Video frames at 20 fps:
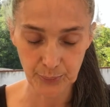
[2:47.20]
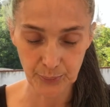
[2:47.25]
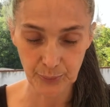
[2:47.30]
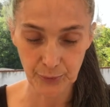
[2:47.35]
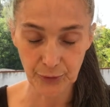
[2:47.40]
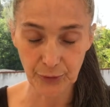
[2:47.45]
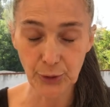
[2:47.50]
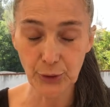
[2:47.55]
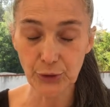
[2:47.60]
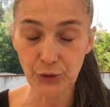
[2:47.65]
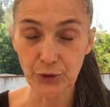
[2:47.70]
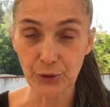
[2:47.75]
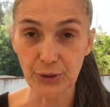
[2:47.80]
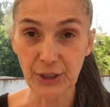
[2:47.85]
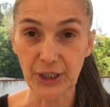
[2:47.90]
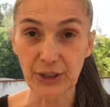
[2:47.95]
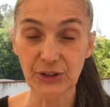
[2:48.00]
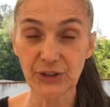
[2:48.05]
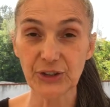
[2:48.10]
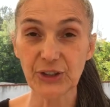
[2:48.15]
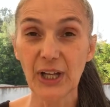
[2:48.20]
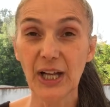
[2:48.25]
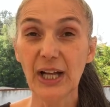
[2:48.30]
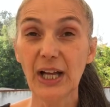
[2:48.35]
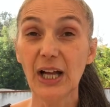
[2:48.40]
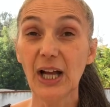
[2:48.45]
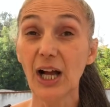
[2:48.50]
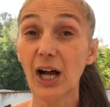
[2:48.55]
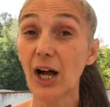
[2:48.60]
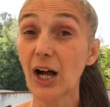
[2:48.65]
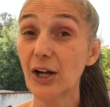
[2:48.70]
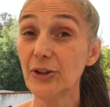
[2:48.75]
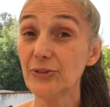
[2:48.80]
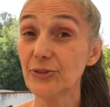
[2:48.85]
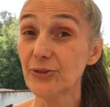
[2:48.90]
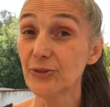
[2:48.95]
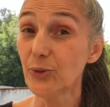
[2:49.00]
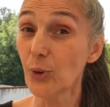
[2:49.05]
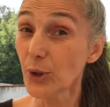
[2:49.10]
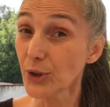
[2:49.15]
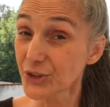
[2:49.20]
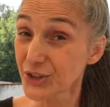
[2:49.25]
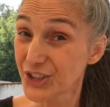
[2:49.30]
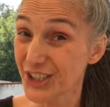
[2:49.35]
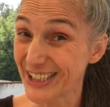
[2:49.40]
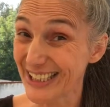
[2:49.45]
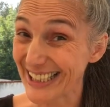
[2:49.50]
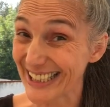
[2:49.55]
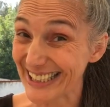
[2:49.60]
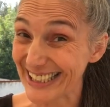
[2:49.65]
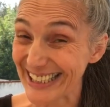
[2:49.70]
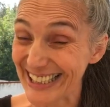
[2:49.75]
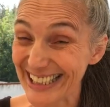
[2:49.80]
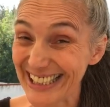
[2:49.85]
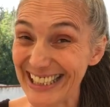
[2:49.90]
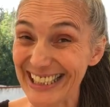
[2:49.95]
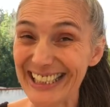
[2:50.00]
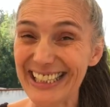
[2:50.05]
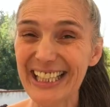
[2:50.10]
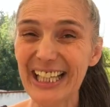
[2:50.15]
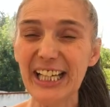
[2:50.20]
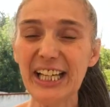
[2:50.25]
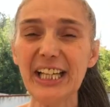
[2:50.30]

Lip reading: fruit trees. Unfortunately,